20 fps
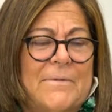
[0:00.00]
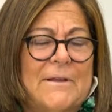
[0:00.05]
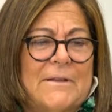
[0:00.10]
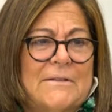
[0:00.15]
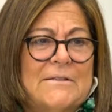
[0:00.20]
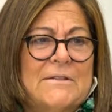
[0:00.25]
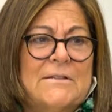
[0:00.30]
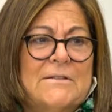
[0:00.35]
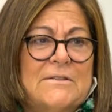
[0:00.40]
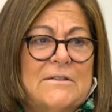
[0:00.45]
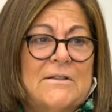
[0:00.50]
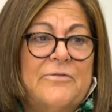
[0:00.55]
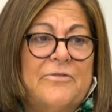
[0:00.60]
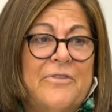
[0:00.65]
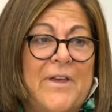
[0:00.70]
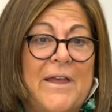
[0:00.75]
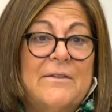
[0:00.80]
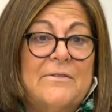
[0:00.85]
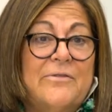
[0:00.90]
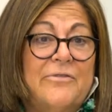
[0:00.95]
it's a
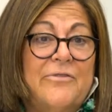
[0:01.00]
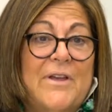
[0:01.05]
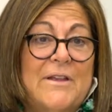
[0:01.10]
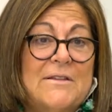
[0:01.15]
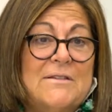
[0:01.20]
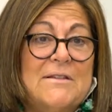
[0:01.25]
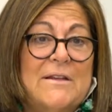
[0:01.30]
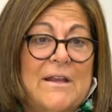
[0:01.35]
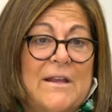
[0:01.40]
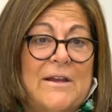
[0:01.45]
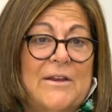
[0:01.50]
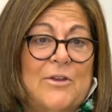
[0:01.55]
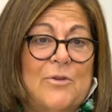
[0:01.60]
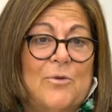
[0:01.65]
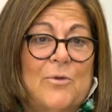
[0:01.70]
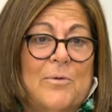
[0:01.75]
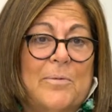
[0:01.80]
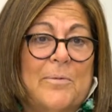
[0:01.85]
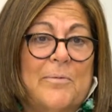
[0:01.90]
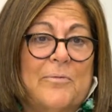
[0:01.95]

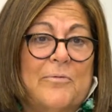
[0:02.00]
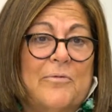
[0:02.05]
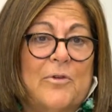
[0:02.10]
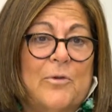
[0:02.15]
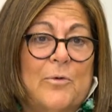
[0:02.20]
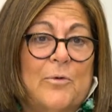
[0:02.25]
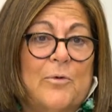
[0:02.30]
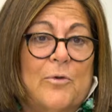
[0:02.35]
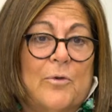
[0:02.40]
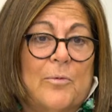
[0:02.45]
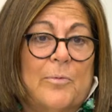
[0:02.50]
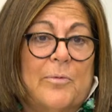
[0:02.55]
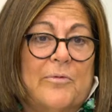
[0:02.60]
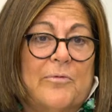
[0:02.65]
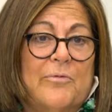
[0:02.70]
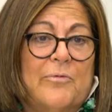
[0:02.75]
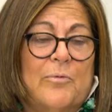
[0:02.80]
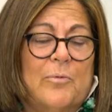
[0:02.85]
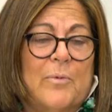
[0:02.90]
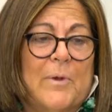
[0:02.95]
fascinating group
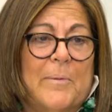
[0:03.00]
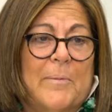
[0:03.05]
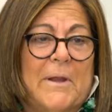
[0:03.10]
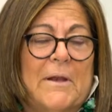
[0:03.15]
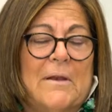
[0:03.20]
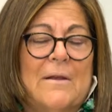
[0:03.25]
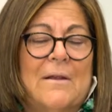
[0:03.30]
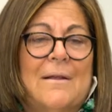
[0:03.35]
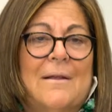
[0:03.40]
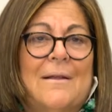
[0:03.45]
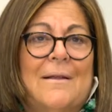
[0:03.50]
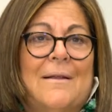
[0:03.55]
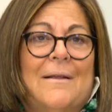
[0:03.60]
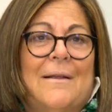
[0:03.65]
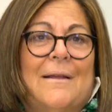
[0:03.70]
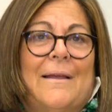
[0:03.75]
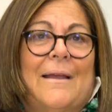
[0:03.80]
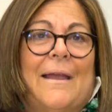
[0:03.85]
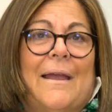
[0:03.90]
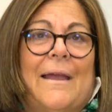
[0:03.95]
of women,
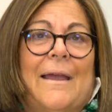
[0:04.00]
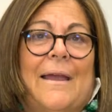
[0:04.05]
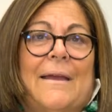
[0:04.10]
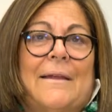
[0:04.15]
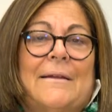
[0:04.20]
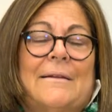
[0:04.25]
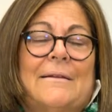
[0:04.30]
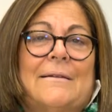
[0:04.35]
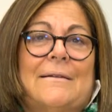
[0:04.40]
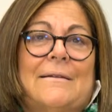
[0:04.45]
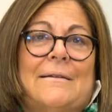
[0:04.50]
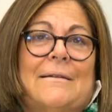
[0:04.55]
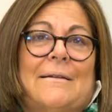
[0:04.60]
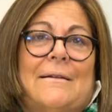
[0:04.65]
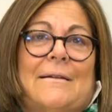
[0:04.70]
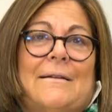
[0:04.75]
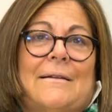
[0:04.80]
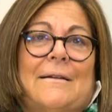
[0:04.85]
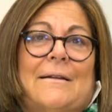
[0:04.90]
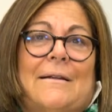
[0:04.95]
and
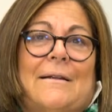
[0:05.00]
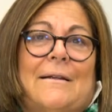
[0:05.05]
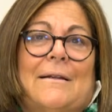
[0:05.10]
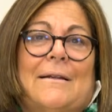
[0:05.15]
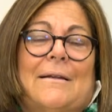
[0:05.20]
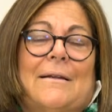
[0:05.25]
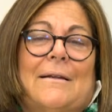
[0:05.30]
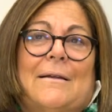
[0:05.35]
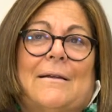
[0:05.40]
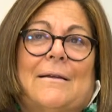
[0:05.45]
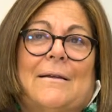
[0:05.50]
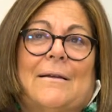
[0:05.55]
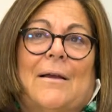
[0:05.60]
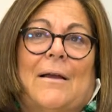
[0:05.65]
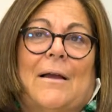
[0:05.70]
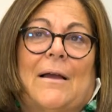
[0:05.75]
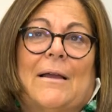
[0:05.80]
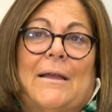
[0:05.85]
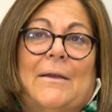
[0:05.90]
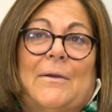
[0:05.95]

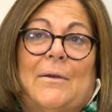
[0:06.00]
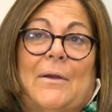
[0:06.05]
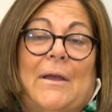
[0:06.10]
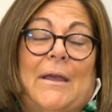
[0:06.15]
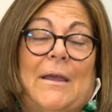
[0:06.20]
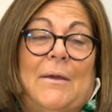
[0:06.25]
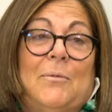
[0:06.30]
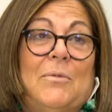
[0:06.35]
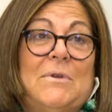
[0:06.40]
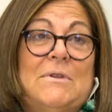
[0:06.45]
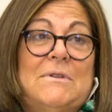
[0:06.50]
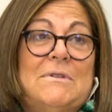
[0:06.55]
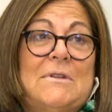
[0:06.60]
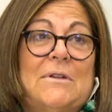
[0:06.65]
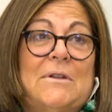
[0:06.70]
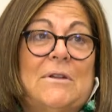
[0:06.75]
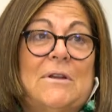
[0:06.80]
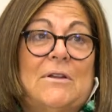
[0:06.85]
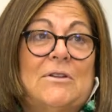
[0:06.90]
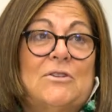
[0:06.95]
it
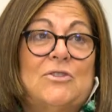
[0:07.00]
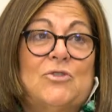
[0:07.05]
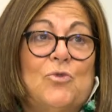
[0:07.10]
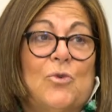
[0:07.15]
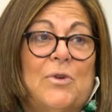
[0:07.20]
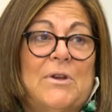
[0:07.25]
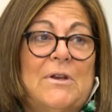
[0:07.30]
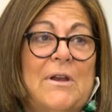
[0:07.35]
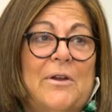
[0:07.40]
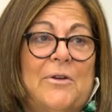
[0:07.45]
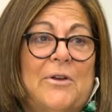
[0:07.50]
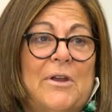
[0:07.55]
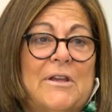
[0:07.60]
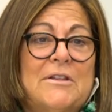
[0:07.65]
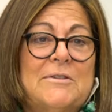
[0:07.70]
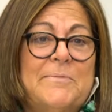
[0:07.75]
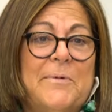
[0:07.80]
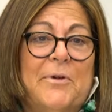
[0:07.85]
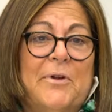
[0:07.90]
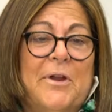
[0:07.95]
was an extraordinary
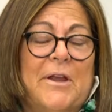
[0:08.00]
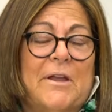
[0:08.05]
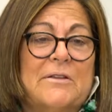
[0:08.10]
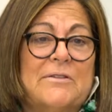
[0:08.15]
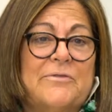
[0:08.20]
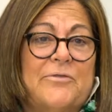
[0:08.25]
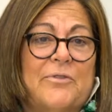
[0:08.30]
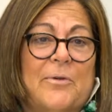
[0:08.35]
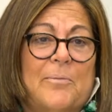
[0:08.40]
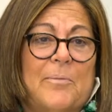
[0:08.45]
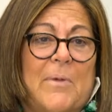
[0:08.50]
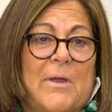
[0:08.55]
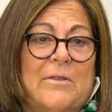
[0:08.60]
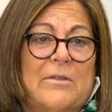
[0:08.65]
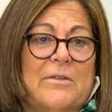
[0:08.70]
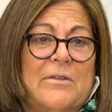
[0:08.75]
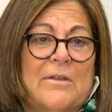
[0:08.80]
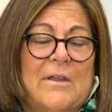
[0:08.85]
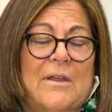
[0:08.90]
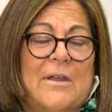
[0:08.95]
experience for a
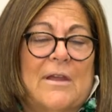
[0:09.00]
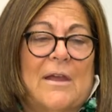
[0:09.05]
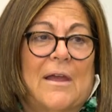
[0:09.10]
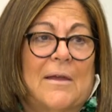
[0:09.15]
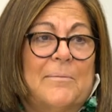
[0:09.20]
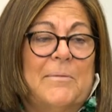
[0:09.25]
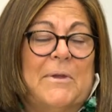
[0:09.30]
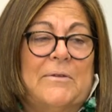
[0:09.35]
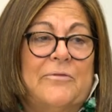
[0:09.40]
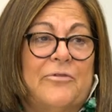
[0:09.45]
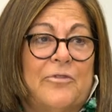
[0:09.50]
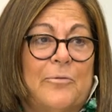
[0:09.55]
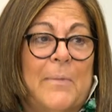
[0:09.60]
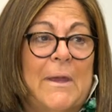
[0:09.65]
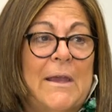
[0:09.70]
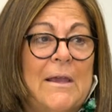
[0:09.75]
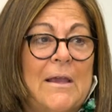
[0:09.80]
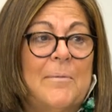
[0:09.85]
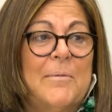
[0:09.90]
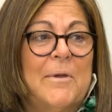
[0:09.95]
month. I mean, for
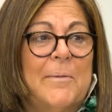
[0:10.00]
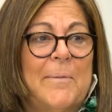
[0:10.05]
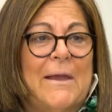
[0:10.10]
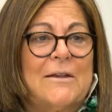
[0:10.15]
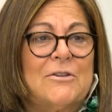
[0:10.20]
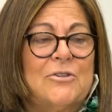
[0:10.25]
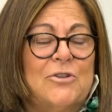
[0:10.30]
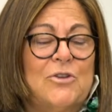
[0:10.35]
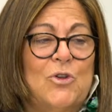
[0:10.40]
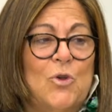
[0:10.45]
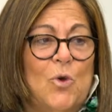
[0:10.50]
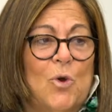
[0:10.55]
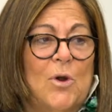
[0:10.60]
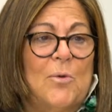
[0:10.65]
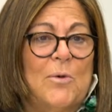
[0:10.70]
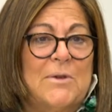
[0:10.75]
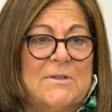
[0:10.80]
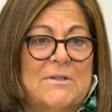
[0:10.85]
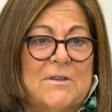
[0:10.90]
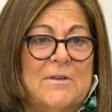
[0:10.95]
me, coming back to New
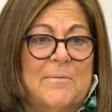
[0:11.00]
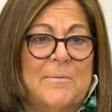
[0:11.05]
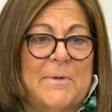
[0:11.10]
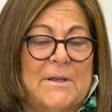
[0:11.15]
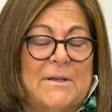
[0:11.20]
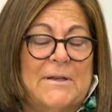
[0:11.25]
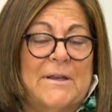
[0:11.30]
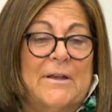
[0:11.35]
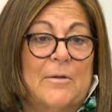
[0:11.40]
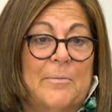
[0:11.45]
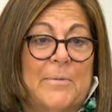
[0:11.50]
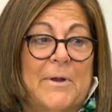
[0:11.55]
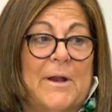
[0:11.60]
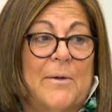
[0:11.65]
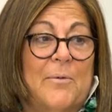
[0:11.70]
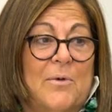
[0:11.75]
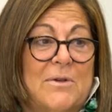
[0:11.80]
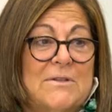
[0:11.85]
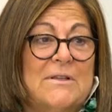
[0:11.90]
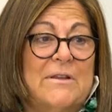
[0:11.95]
York wasn't the big deal,
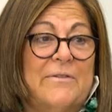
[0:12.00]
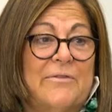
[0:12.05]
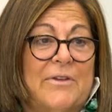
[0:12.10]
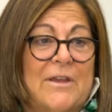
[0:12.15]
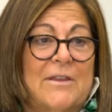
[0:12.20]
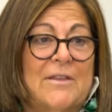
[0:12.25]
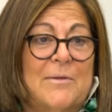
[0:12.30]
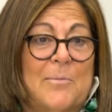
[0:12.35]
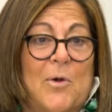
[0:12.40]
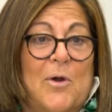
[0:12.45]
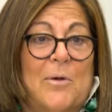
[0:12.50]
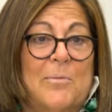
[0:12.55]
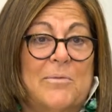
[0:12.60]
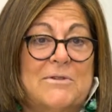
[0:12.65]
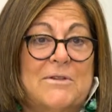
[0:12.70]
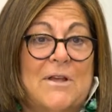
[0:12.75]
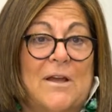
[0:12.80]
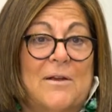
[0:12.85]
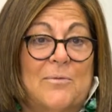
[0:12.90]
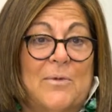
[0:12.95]
but I was living in the
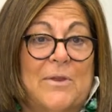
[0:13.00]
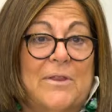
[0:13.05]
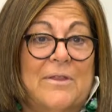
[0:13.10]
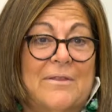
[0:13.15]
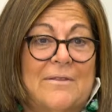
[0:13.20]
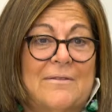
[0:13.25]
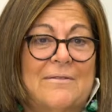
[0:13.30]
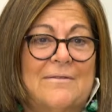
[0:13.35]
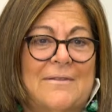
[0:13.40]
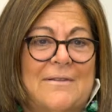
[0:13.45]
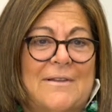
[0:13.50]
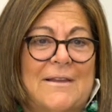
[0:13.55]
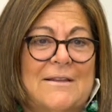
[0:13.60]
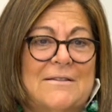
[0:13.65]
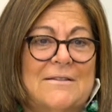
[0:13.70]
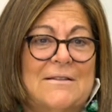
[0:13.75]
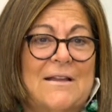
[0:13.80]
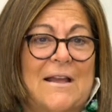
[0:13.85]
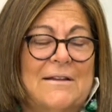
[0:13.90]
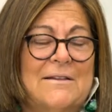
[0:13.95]
Barbizon with
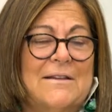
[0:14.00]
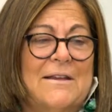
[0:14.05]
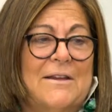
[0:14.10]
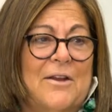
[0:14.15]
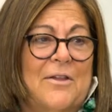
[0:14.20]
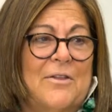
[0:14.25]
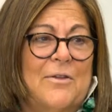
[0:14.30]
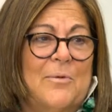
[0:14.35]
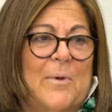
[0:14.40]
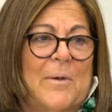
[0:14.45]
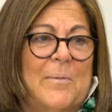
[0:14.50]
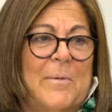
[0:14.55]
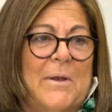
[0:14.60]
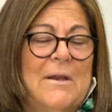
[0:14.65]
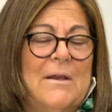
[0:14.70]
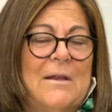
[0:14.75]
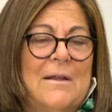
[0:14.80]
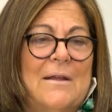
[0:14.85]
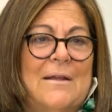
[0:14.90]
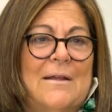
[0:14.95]
these 19 other
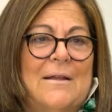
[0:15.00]
women.